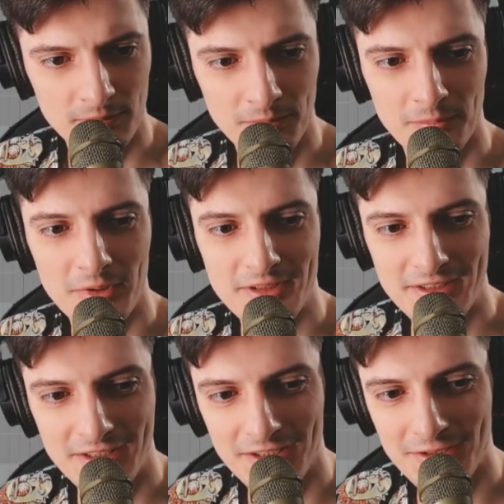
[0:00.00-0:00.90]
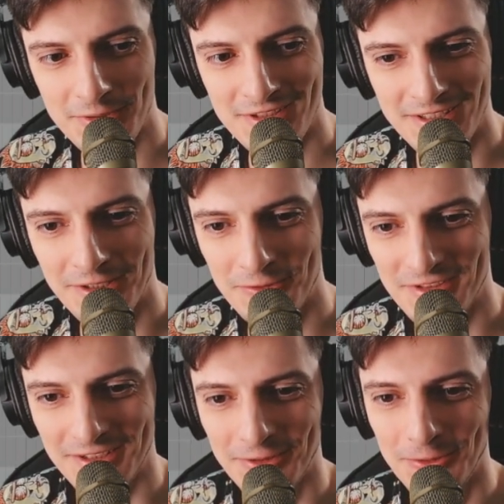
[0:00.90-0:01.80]
mosquito sound.
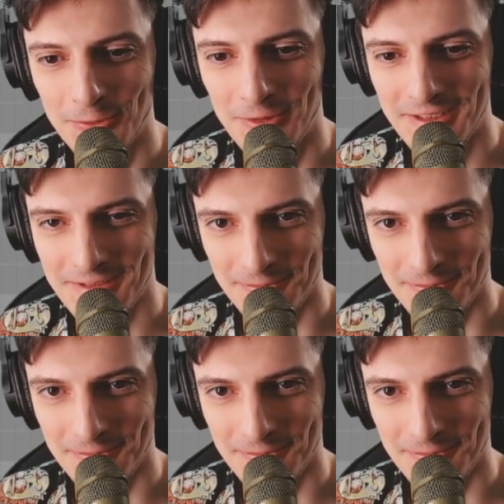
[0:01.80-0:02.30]
I don't know why it's